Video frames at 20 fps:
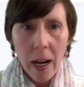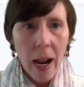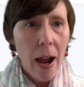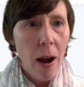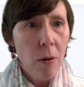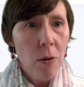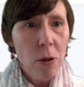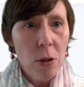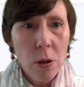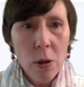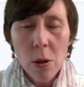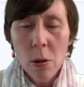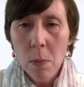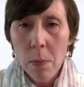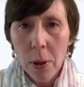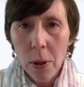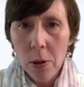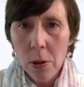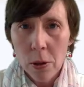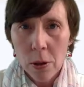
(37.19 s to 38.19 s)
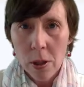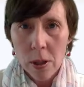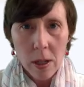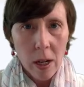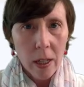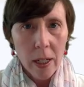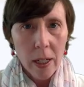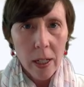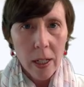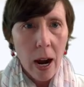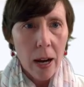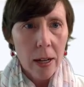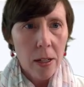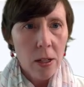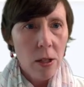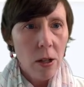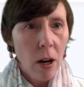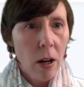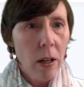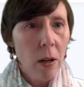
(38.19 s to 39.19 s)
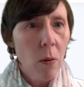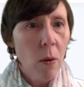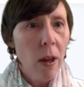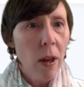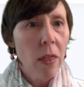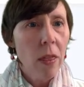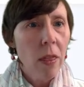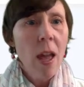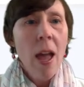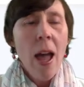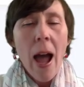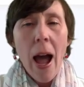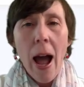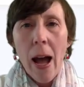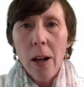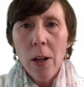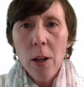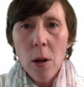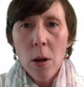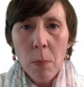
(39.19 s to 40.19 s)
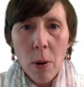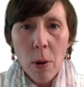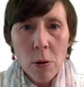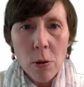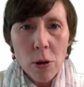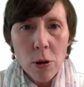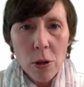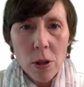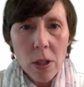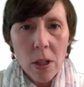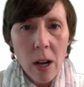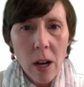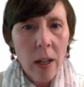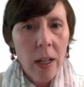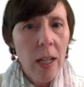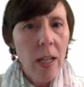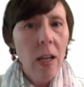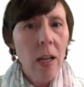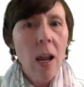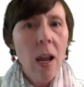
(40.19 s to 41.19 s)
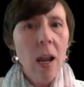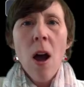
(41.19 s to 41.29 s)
How do you build your study guide? Starting with how do you approach your study?